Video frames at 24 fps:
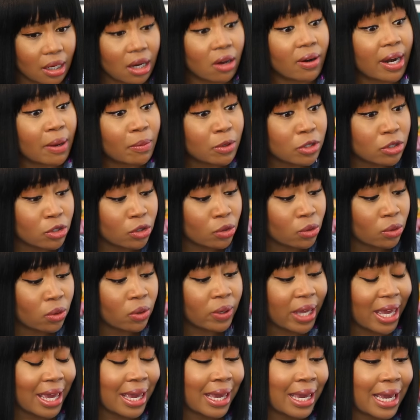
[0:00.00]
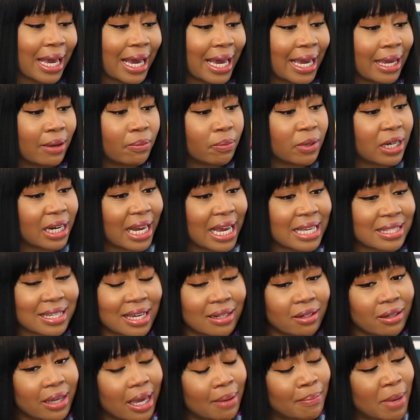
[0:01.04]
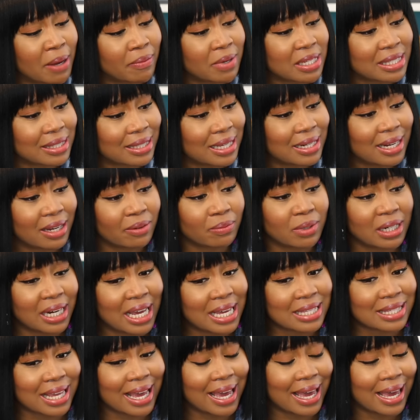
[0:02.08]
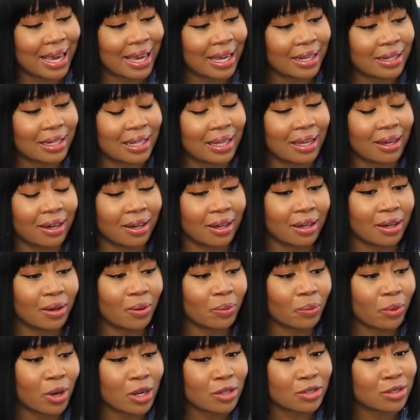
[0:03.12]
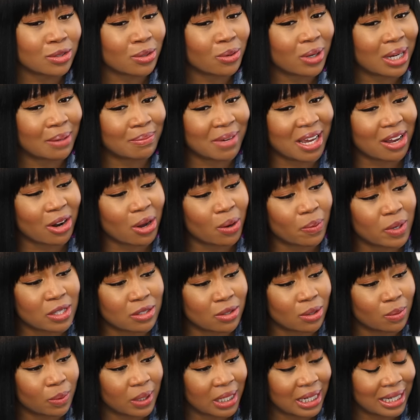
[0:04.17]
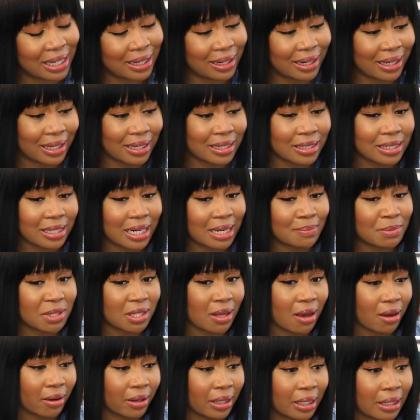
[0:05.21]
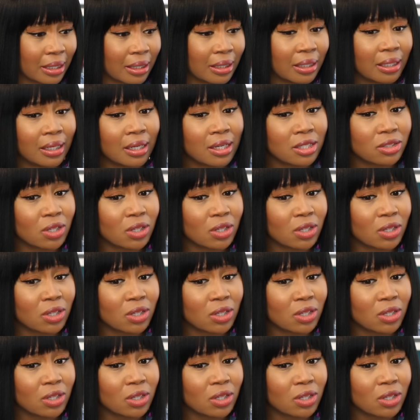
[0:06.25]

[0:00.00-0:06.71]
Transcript: Oh, that was you. Okay. I realized I look at my receipt and realized I had the uh, wrong store. I'm not always good with English. I'm sorry.